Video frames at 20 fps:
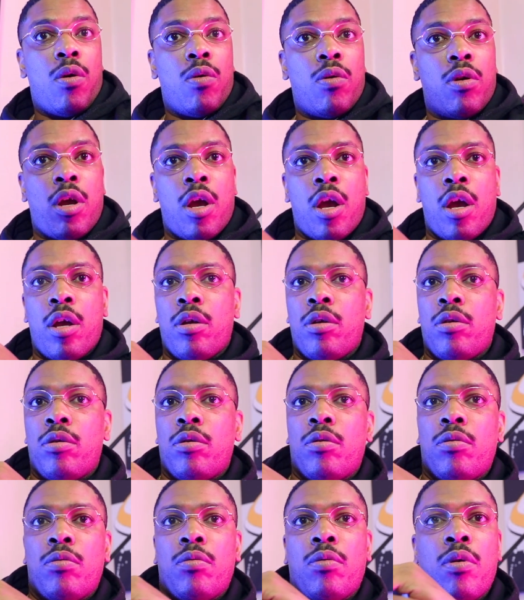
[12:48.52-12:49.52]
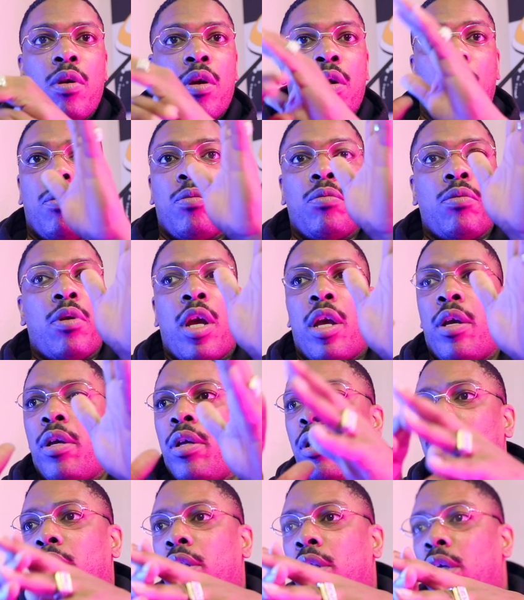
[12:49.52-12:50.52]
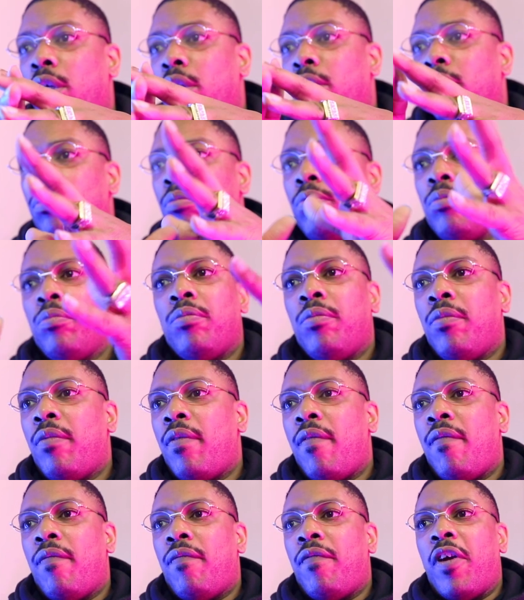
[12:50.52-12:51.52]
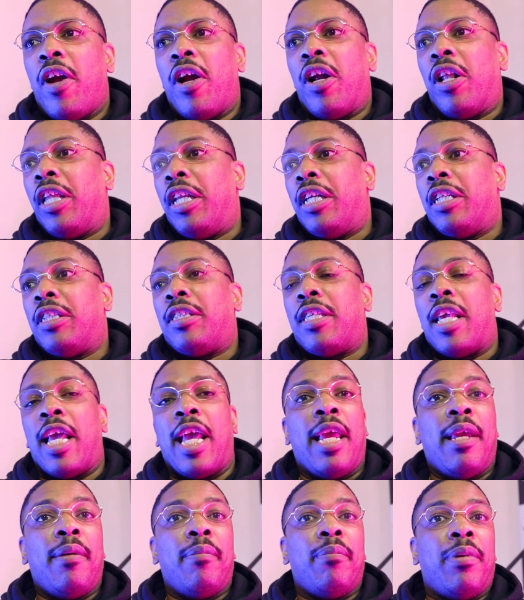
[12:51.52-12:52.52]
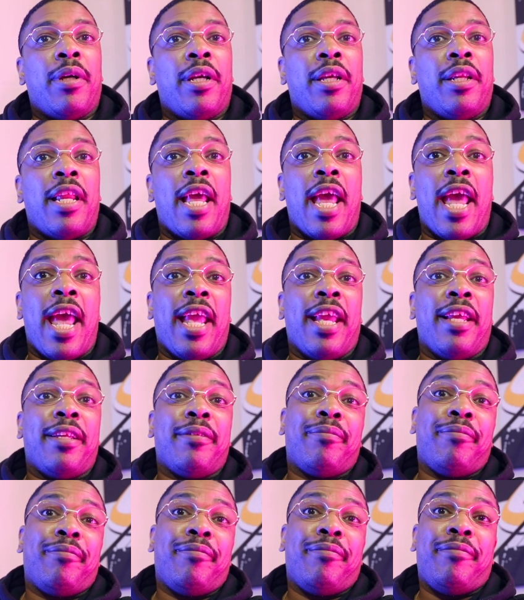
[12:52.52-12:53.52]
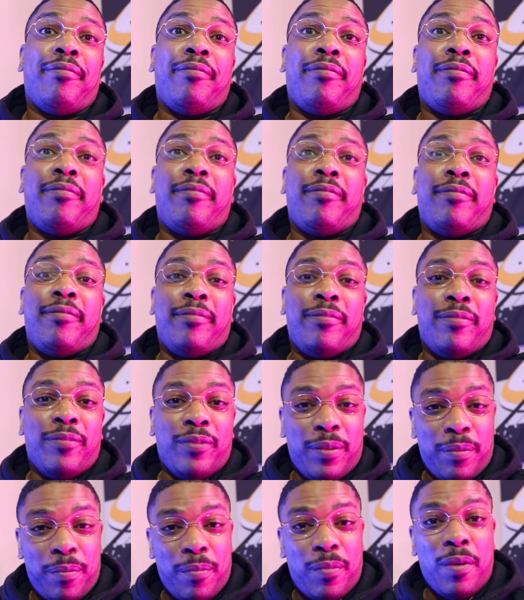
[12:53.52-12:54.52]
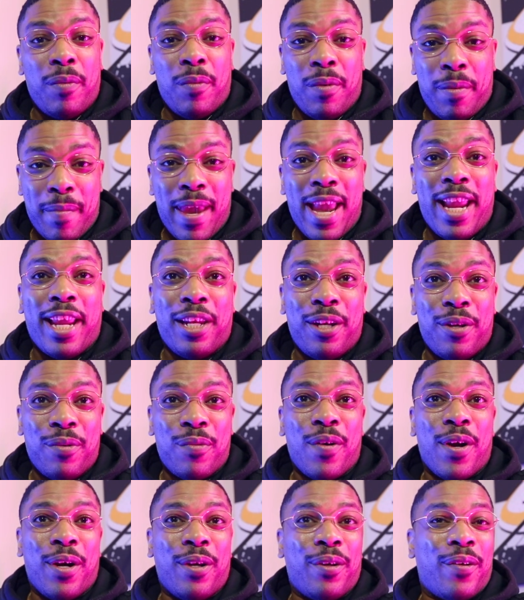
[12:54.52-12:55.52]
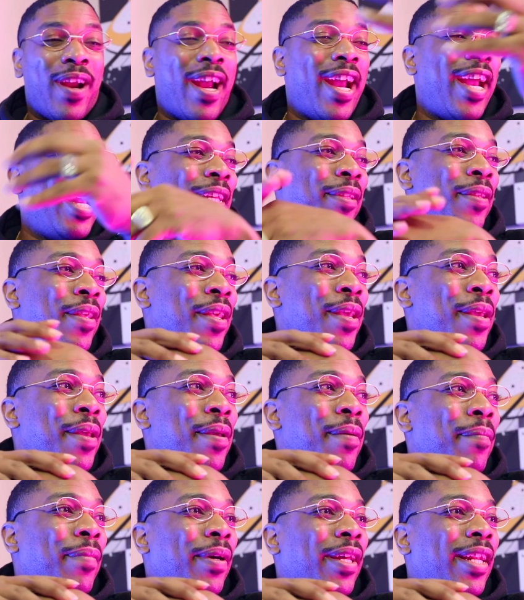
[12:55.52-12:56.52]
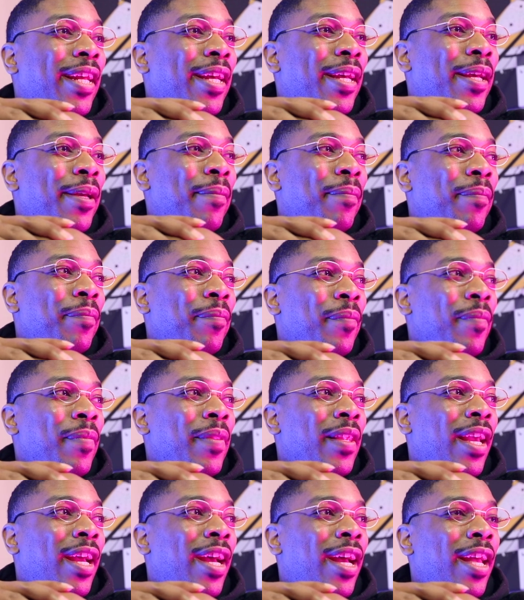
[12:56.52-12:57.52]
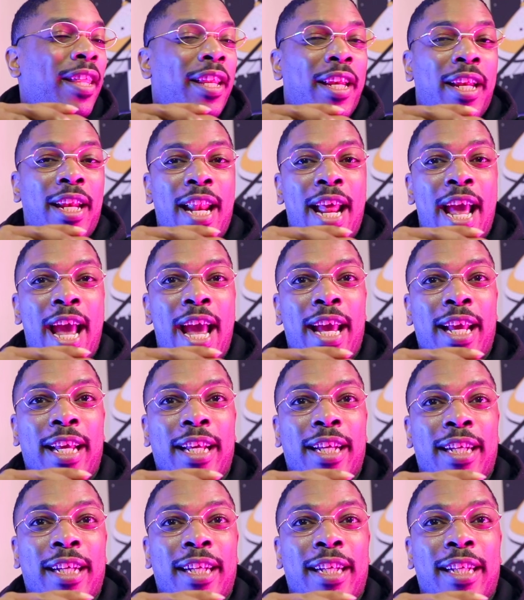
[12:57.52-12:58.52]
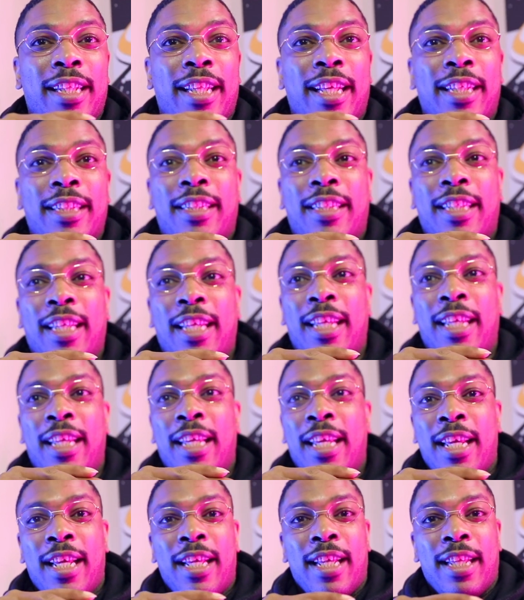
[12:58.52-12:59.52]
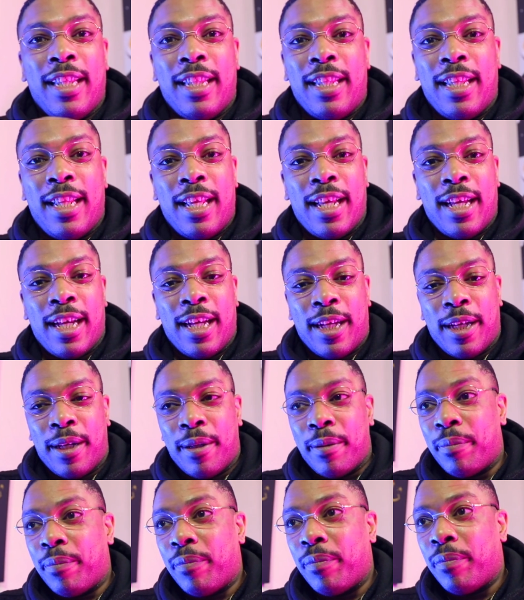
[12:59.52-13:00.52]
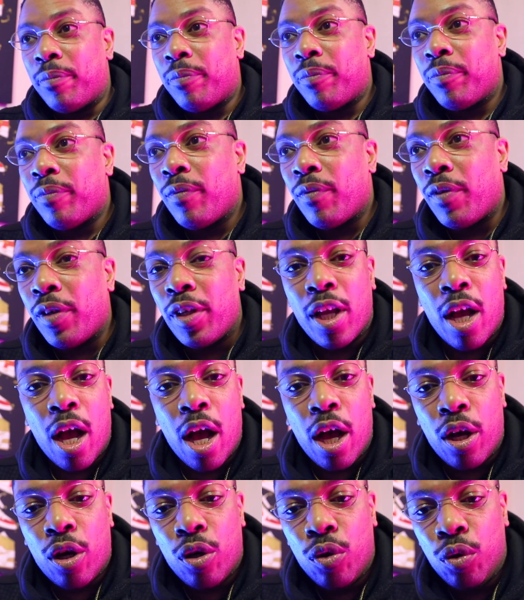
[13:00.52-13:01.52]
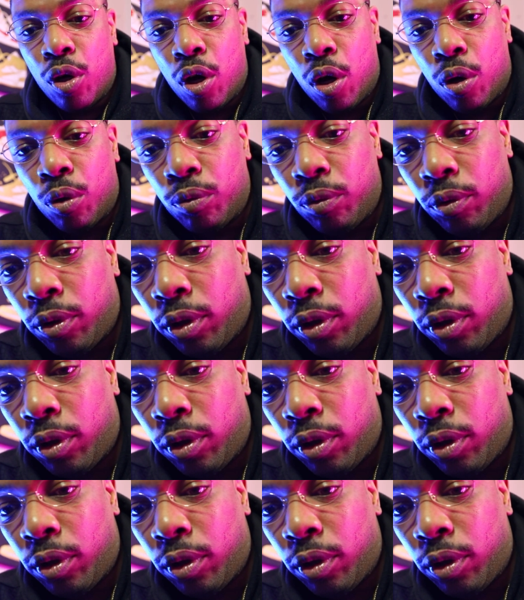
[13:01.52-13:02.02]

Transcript: okay, okay. It look fairly the same, but hey, we making it work, right? But other than that, let's see. For y'all who don't